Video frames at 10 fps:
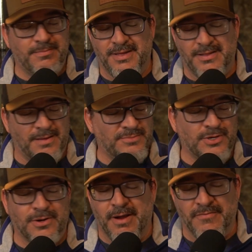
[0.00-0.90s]
I'm
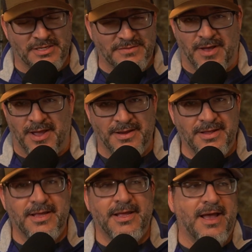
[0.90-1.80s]
sure everything's fine.
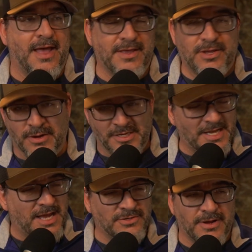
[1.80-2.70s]
I think you're
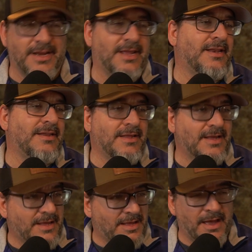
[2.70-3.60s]
exaggerating.
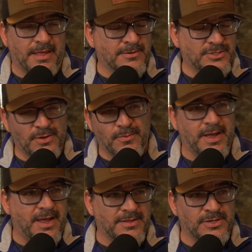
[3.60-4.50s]
There's no
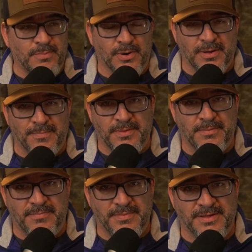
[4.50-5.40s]
way that you burn up the
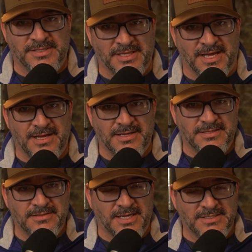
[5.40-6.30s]

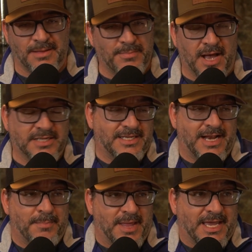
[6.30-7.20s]
Tek-Slot box." And
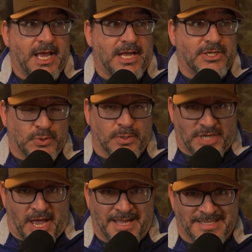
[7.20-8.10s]
I'm like, "George,
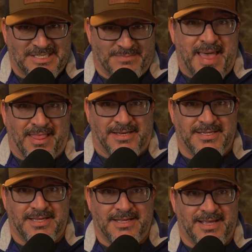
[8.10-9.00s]
I can smell it.
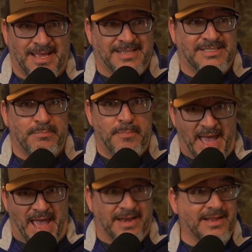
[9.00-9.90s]
It's
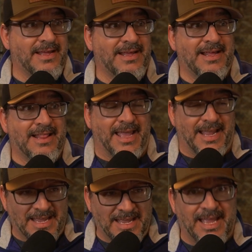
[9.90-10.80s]
bad.
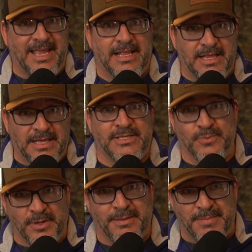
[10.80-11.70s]
Like, it is
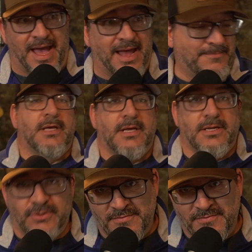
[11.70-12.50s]
really bad." So after I